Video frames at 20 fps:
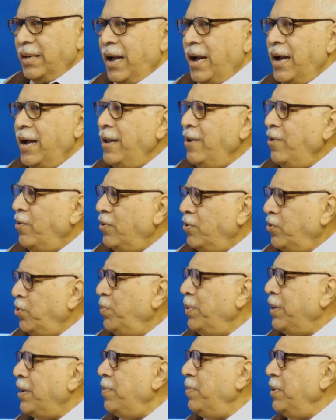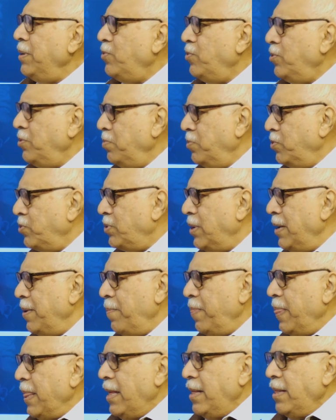and also become a good
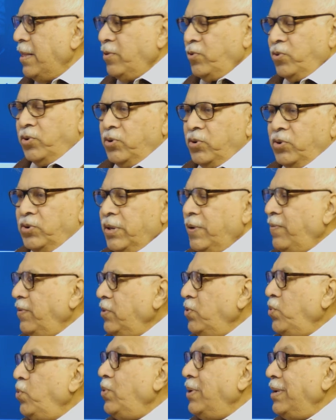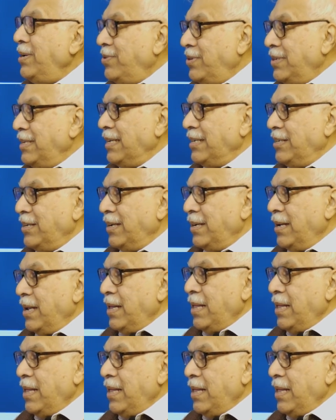Muslim. So there was no contradiction.